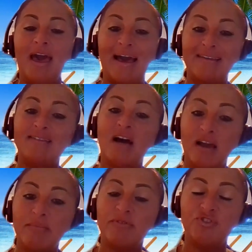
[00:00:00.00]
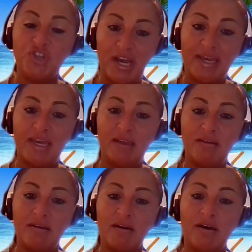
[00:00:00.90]
At time of
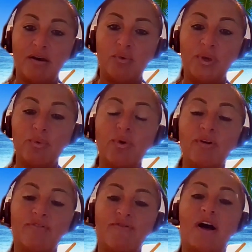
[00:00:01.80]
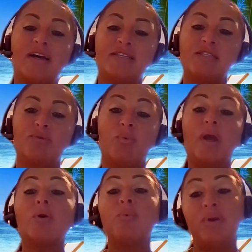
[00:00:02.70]
check-in, we were advised
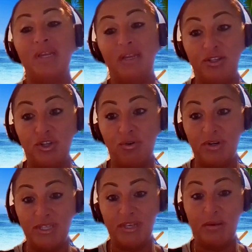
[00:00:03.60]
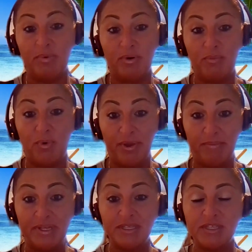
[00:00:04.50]
where we needed to go to set up our
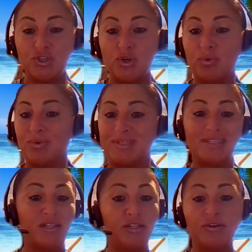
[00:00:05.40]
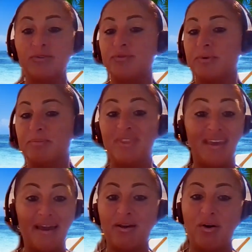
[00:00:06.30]
appointments. So, it was clear from the
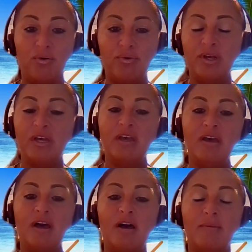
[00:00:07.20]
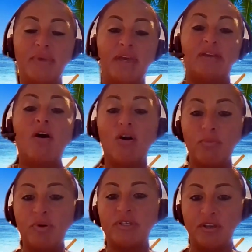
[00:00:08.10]
get-go. In our
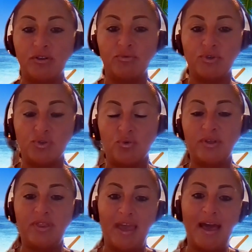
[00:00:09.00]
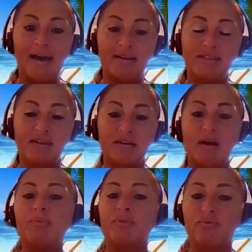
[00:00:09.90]
particular resort, they had a
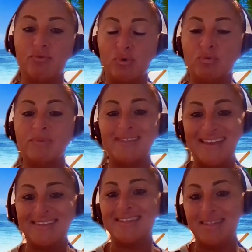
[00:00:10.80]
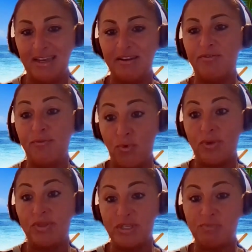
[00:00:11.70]
couple of rooms designated
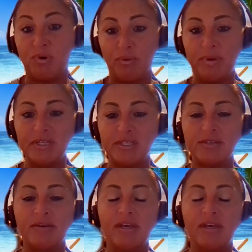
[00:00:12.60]
for this purpose.